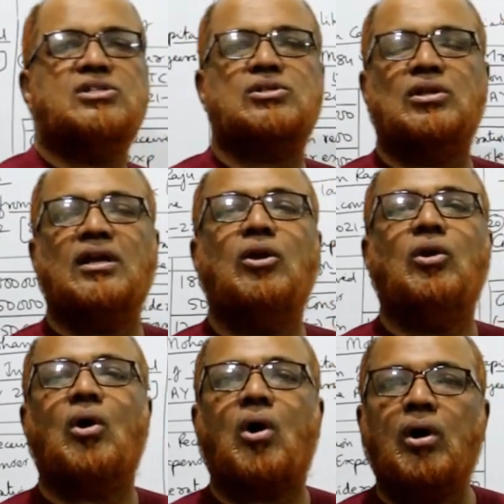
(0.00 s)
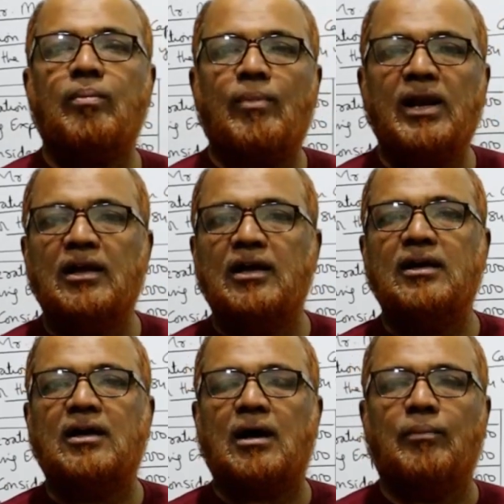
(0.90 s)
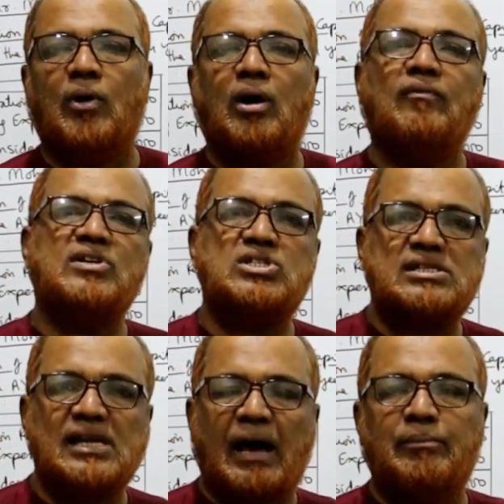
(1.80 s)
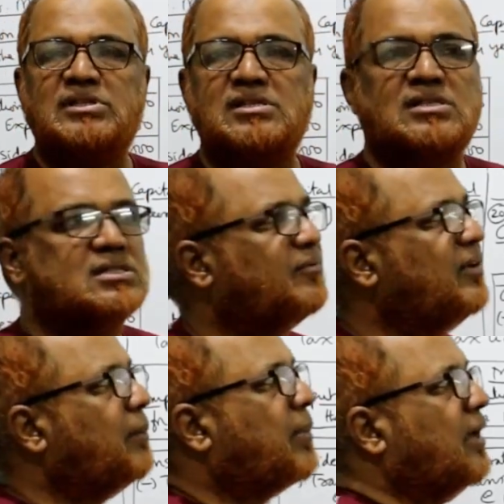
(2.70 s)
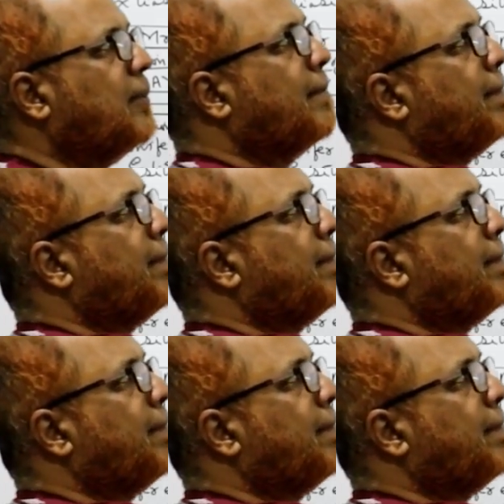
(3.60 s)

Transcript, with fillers: is the normal income on which slab system will apply